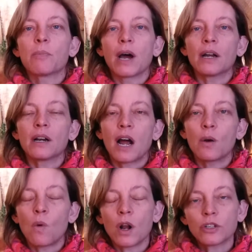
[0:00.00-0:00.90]
but
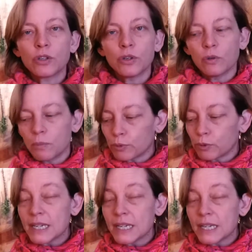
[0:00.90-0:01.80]
I want to
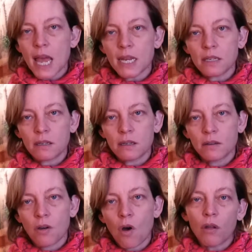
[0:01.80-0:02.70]
present
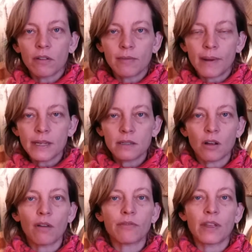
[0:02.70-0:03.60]
all of my
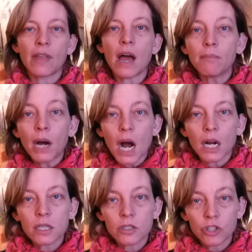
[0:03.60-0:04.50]
stuff in that
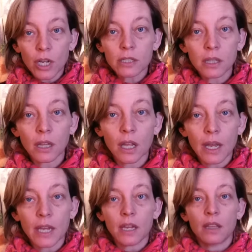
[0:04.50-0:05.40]
box just
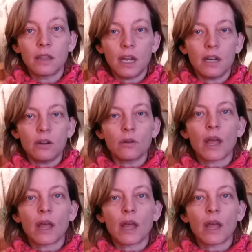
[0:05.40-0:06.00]
like they do.